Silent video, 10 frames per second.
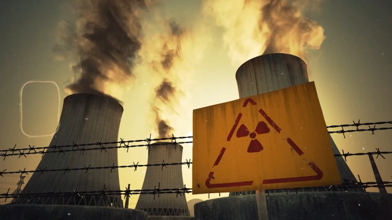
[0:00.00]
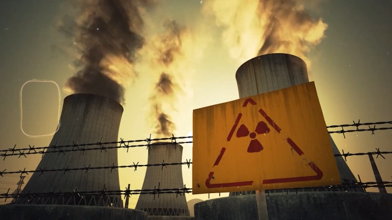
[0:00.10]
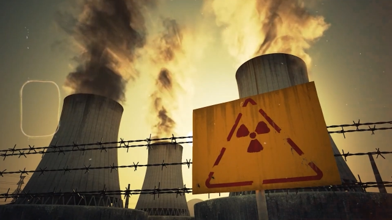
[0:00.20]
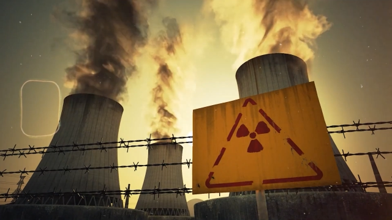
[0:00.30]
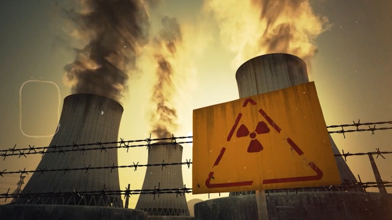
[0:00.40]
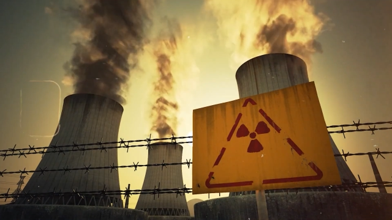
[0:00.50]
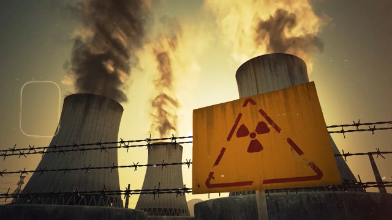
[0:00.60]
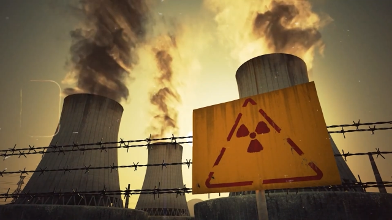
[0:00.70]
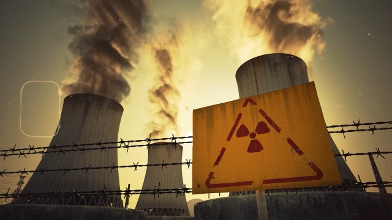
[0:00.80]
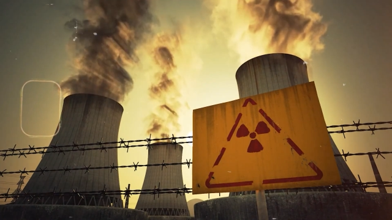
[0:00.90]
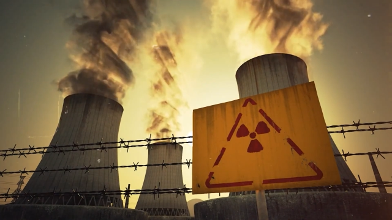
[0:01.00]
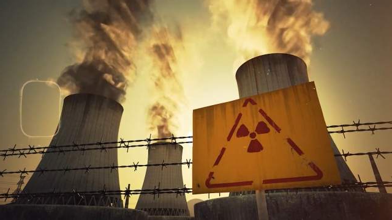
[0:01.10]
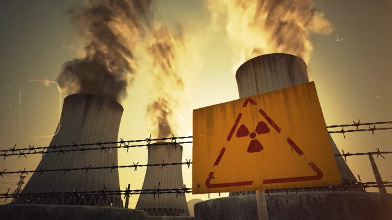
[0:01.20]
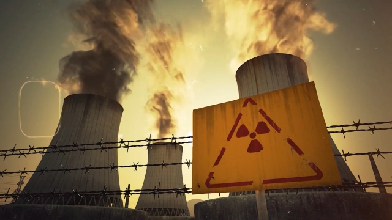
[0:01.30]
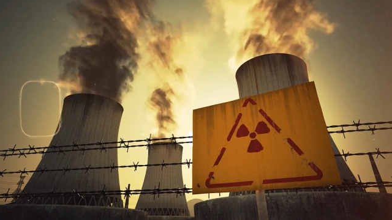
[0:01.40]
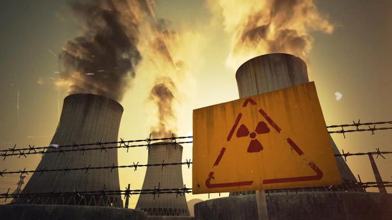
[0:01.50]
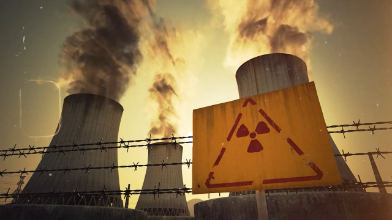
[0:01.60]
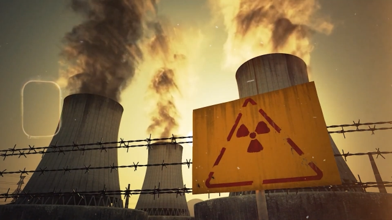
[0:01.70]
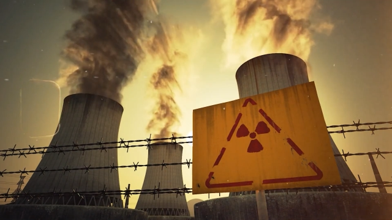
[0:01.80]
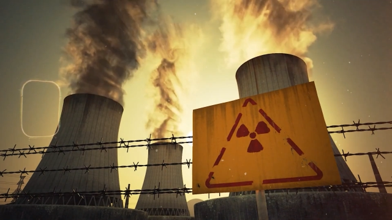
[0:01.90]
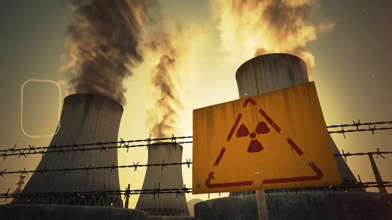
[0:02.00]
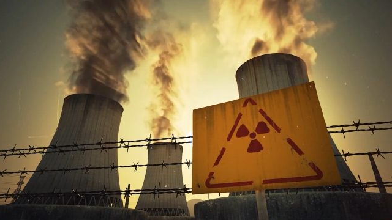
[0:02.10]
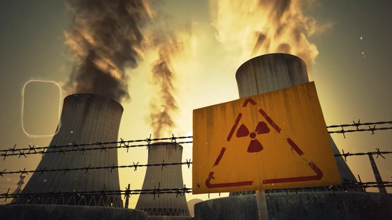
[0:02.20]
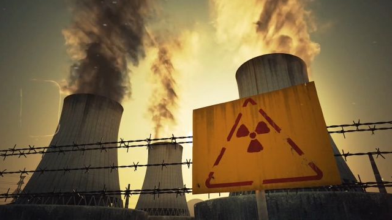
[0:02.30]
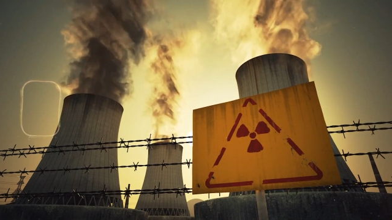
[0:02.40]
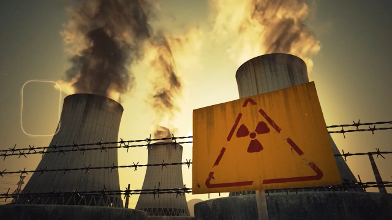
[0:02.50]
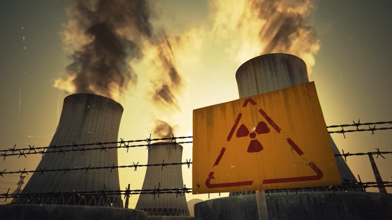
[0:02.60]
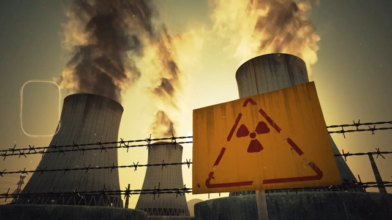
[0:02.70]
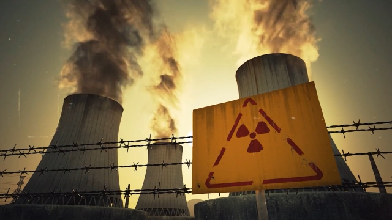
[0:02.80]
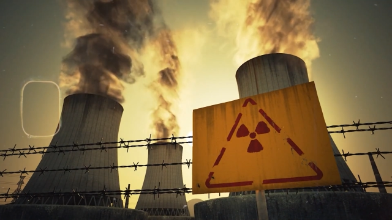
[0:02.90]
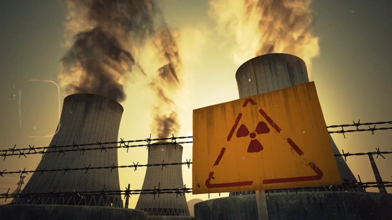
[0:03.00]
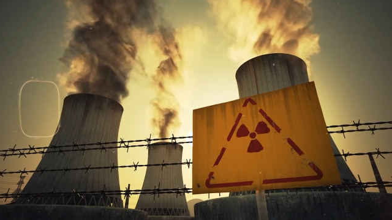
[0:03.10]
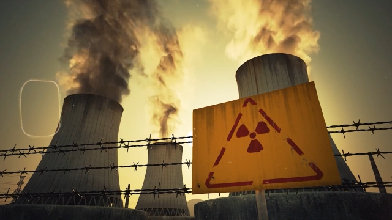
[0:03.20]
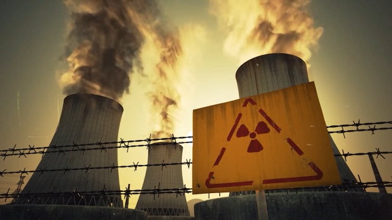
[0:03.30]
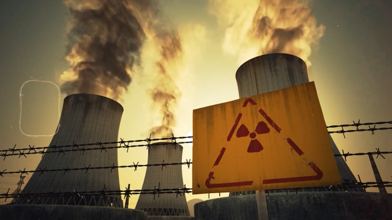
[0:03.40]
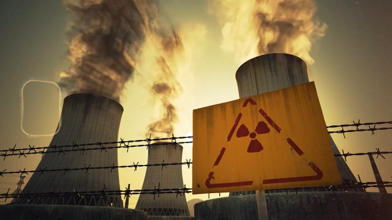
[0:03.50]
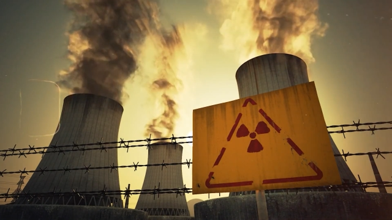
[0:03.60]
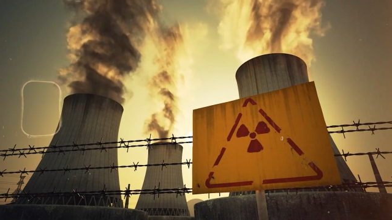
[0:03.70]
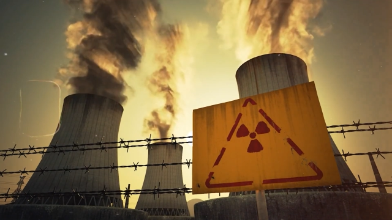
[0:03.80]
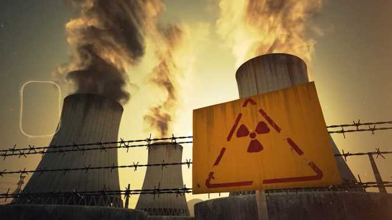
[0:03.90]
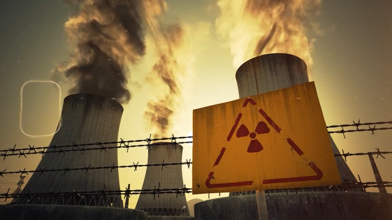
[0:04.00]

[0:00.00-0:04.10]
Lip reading: [unreadable: no face in view]